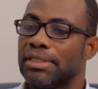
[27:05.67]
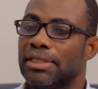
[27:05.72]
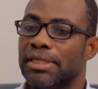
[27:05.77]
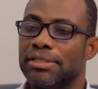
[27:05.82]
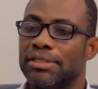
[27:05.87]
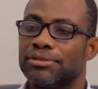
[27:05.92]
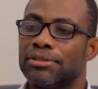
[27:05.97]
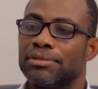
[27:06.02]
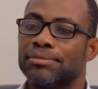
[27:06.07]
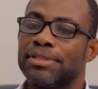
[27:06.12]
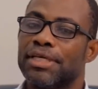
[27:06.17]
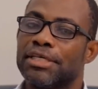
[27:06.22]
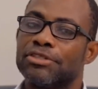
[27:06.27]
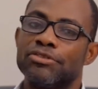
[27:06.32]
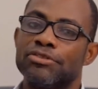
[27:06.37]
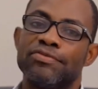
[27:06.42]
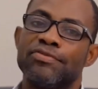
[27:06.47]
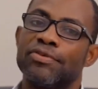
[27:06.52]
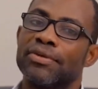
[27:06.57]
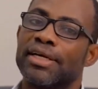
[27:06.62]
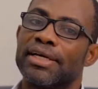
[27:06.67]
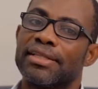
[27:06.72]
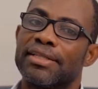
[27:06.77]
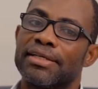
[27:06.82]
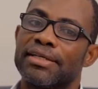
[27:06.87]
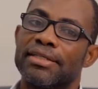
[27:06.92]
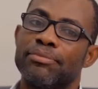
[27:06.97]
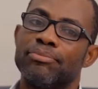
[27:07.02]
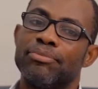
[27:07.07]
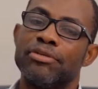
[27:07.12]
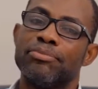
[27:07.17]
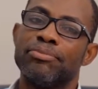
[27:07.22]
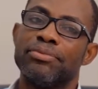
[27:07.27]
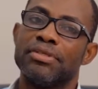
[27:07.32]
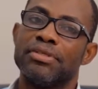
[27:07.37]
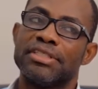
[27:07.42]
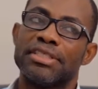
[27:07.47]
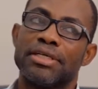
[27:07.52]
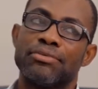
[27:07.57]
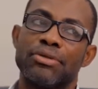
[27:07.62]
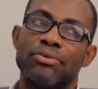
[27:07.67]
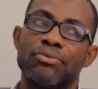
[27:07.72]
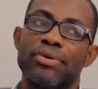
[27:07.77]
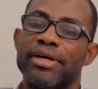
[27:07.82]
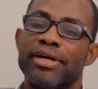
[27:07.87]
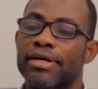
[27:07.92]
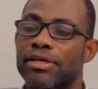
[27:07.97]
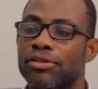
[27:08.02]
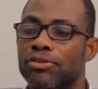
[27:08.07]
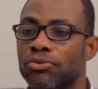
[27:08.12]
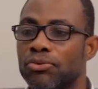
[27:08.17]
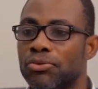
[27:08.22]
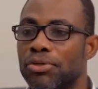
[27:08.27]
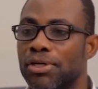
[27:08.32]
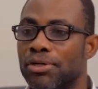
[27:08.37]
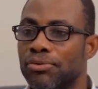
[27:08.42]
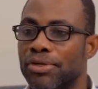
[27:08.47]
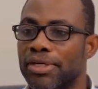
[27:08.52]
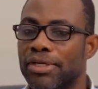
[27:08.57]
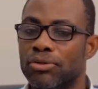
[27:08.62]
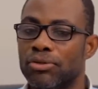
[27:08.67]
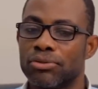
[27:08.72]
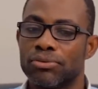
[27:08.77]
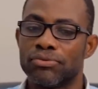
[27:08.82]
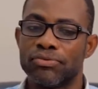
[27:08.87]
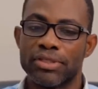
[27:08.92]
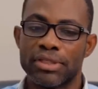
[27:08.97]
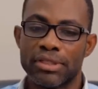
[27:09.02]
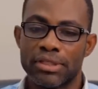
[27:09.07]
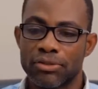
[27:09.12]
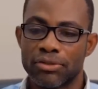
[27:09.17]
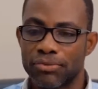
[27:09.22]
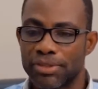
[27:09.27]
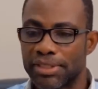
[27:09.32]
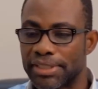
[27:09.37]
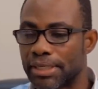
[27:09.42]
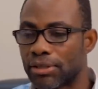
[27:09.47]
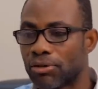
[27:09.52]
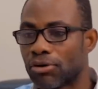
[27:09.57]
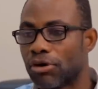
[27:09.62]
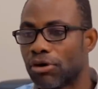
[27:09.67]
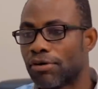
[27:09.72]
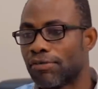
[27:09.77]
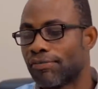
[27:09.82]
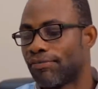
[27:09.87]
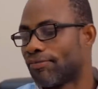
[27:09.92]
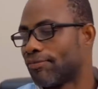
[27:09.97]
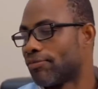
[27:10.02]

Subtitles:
And sometimes we forget that the PPEs that we wear and throw away, or we take off,